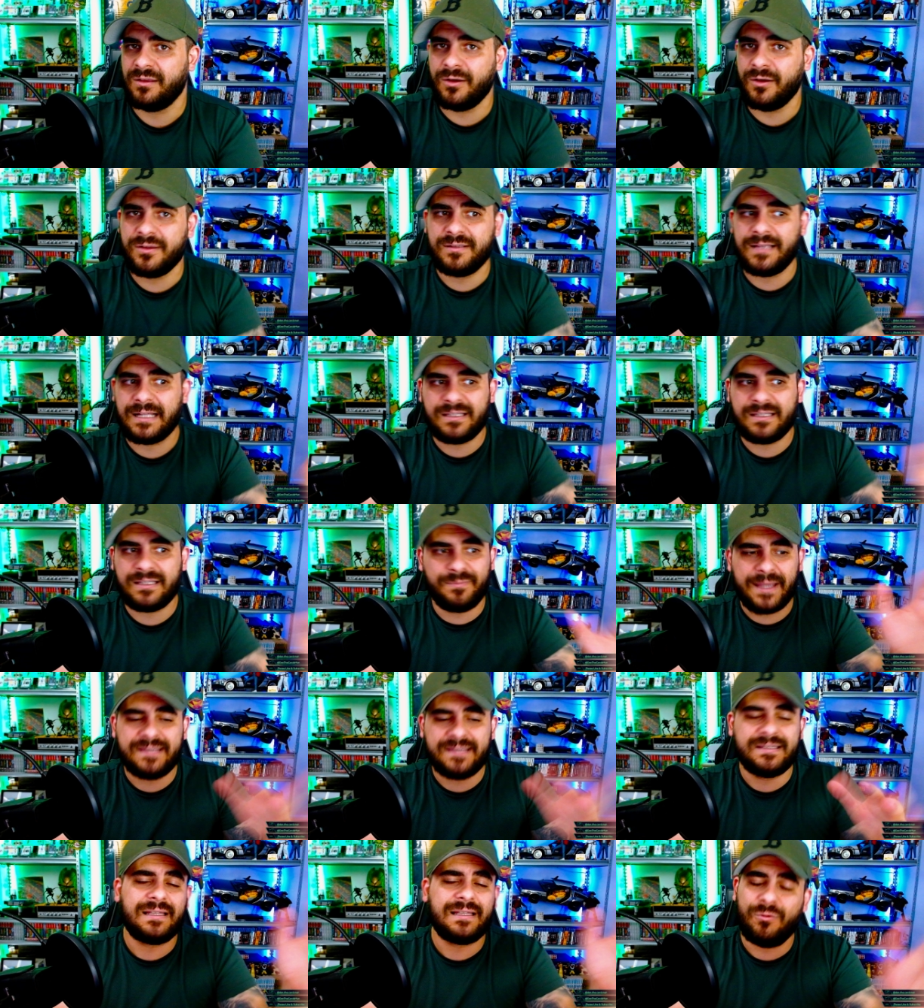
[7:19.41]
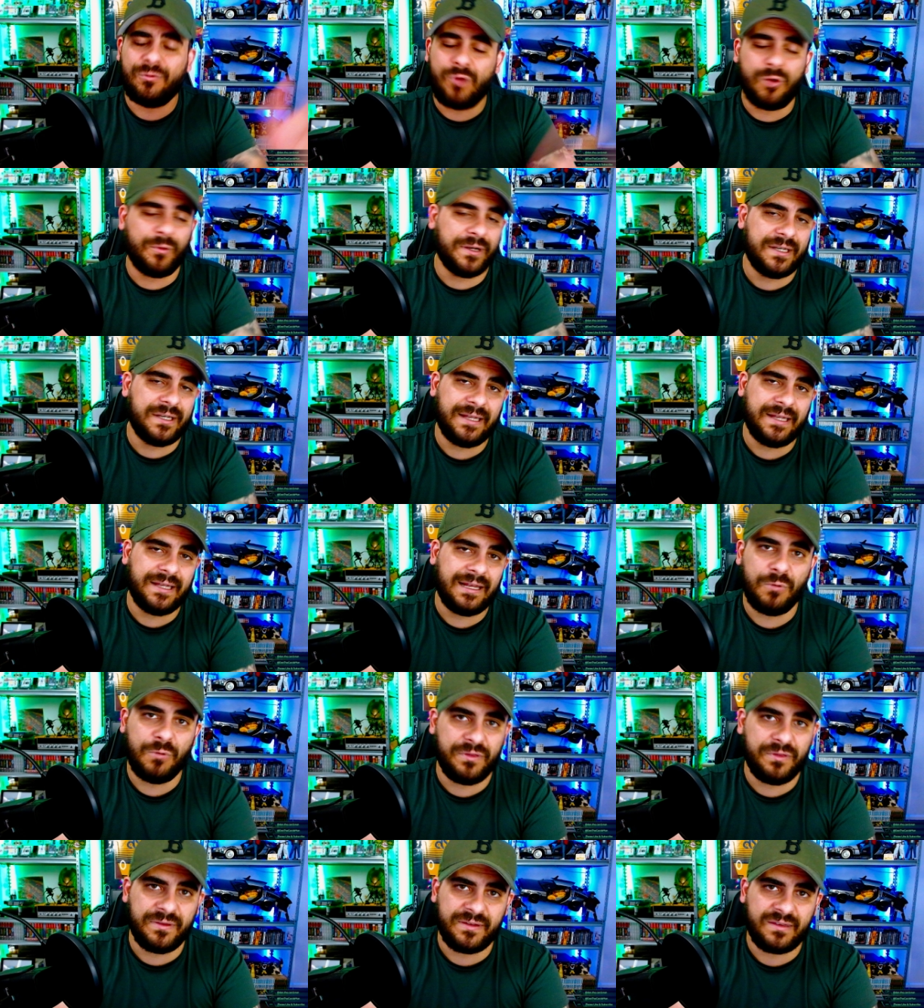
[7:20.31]
That's basically what we're dealing
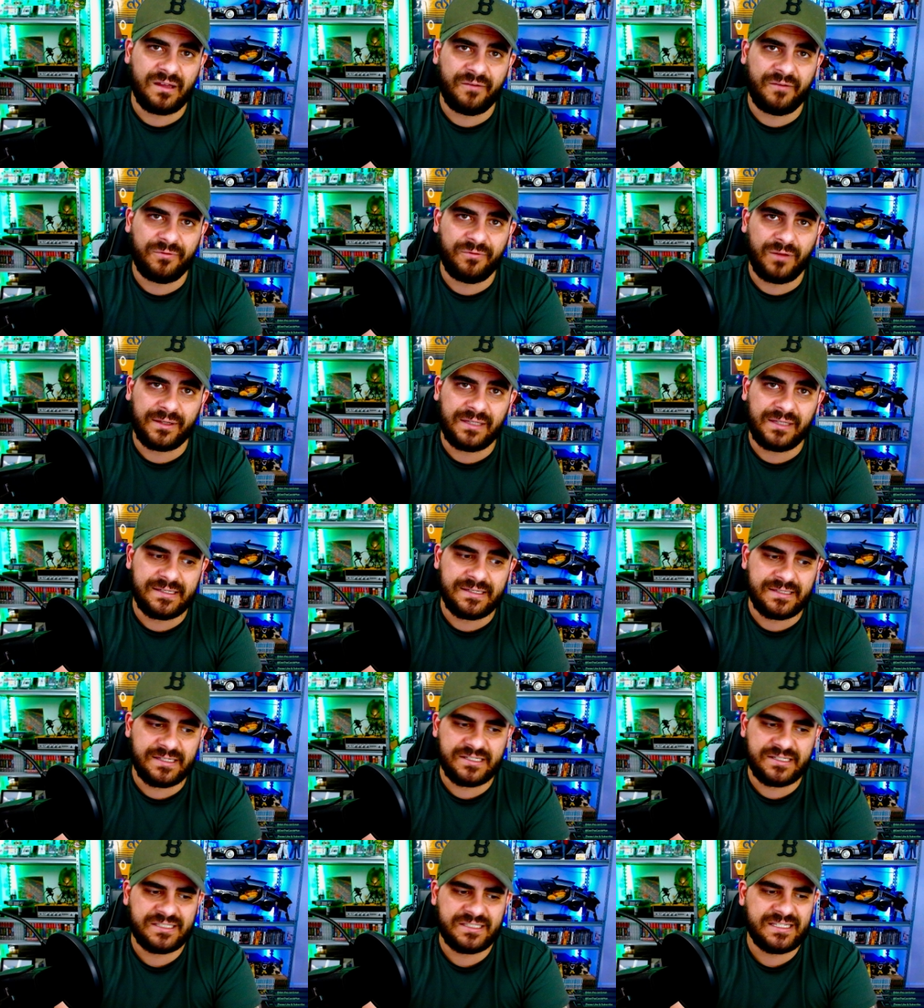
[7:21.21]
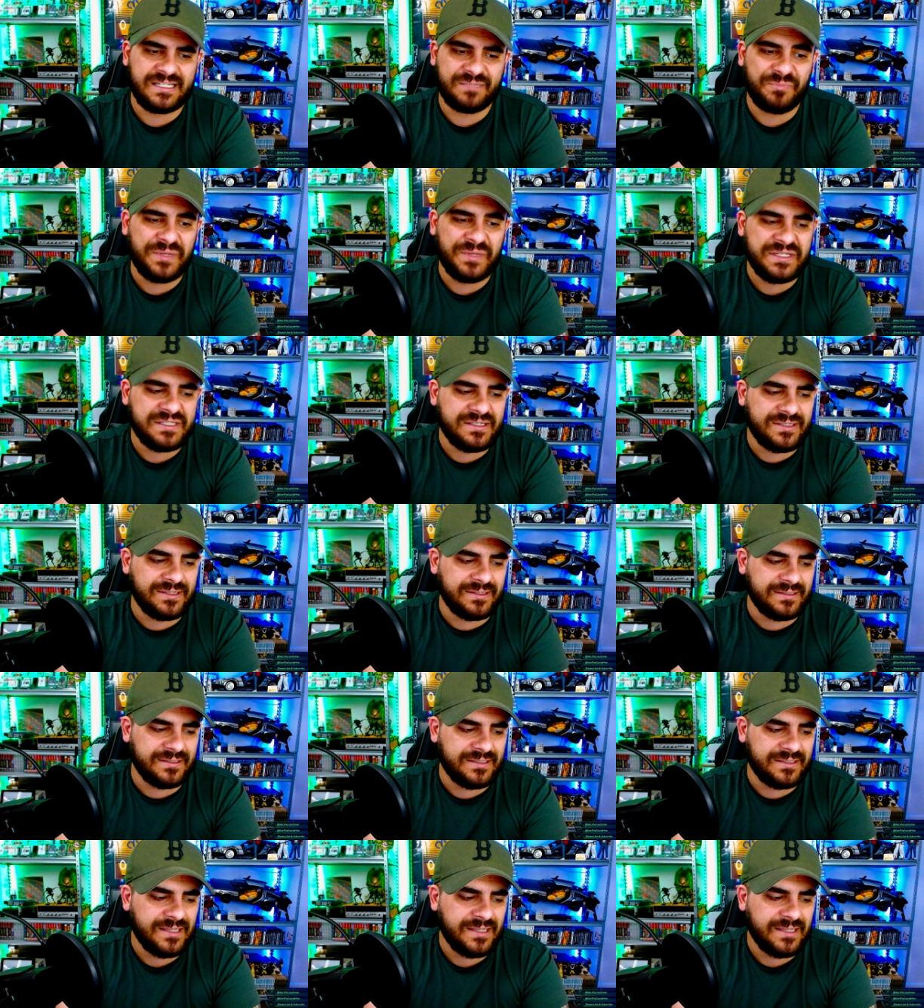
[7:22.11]
with in stuff like this. It's just these businesses